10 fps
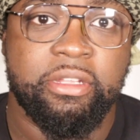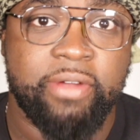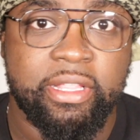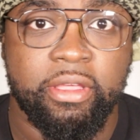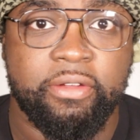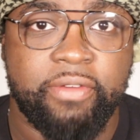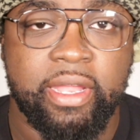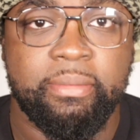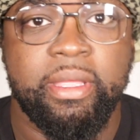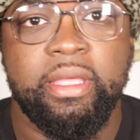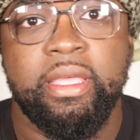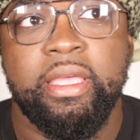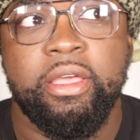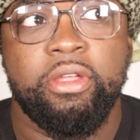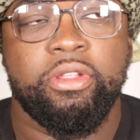directly on the frame.
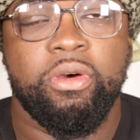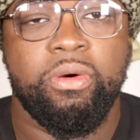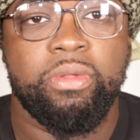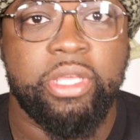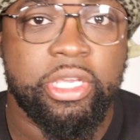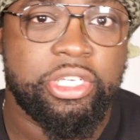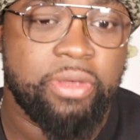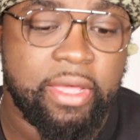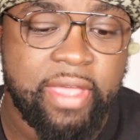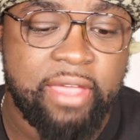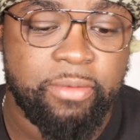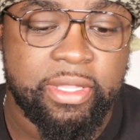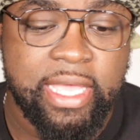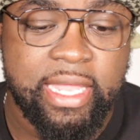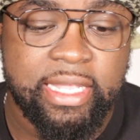The only issue I have
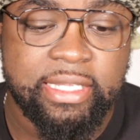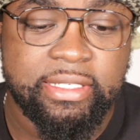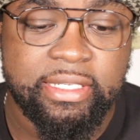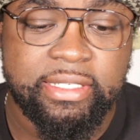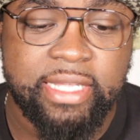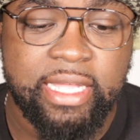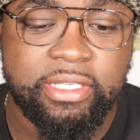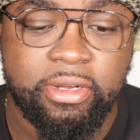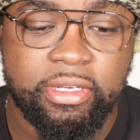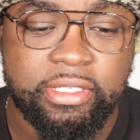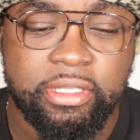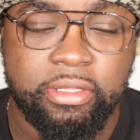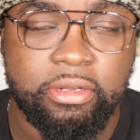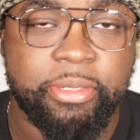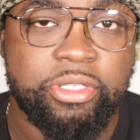with that is the sights are still
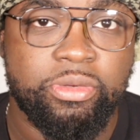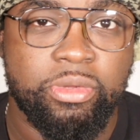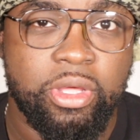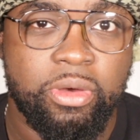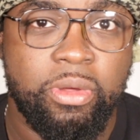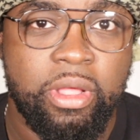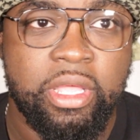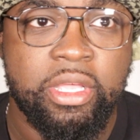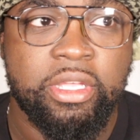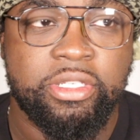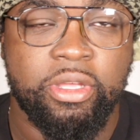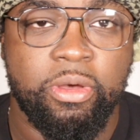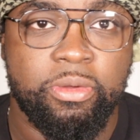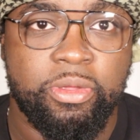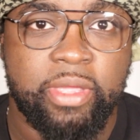a little bit too low,
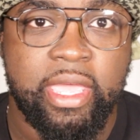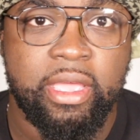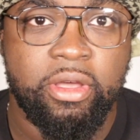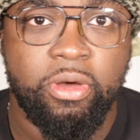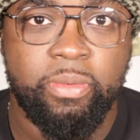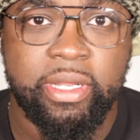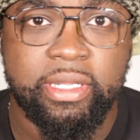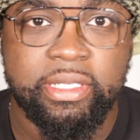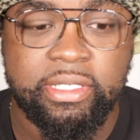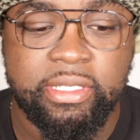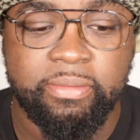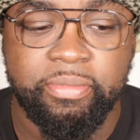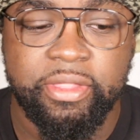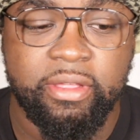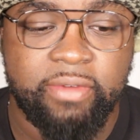so you can't co-witness
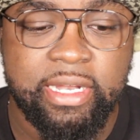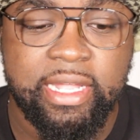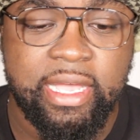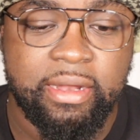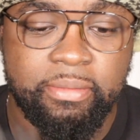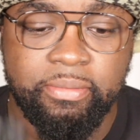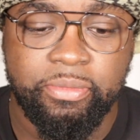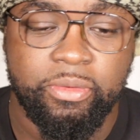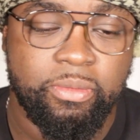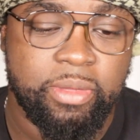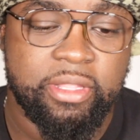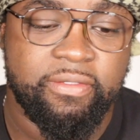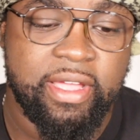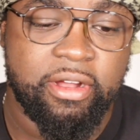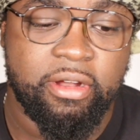the red dot with the
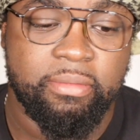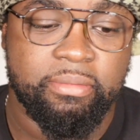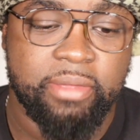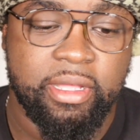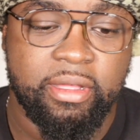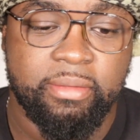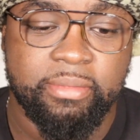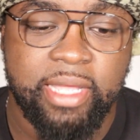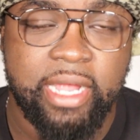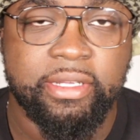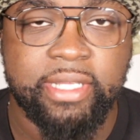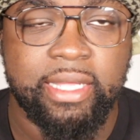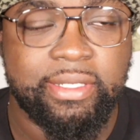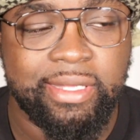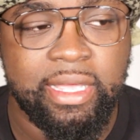firearm iron
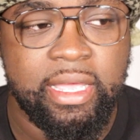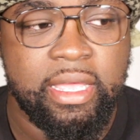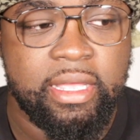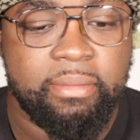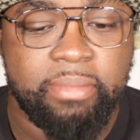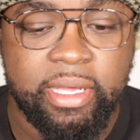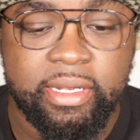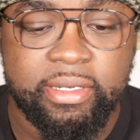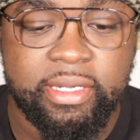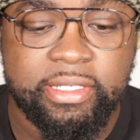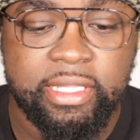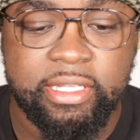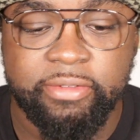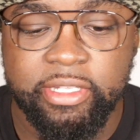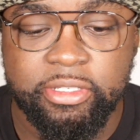sights. But there's
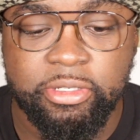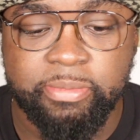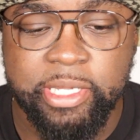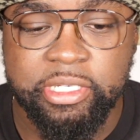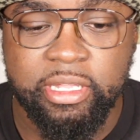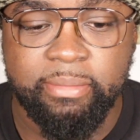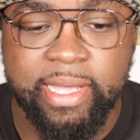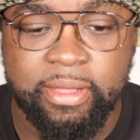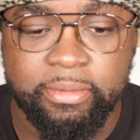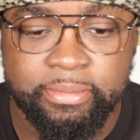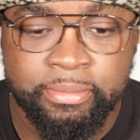nothing really too special about